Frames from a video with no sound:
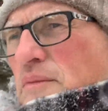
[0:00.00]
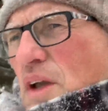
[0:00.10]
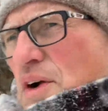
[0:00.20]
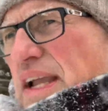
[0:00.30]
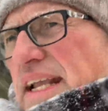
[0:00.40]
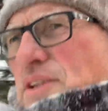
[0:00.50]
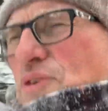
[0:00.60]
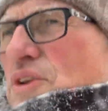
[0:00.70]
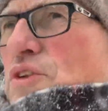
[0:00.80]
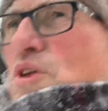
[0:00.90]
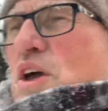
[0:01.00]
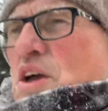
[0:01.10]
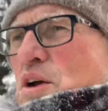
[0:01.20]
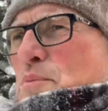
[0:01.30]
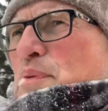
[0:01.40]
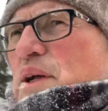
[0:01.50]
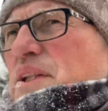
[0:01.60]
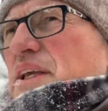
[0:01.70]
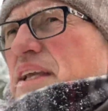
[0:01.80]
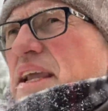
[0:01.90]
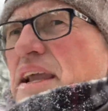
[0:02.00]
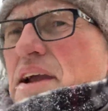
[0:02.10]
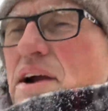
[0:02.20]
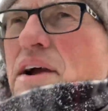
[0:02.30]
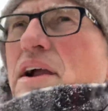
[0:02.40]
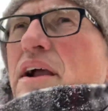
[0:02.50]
Okay, so this building air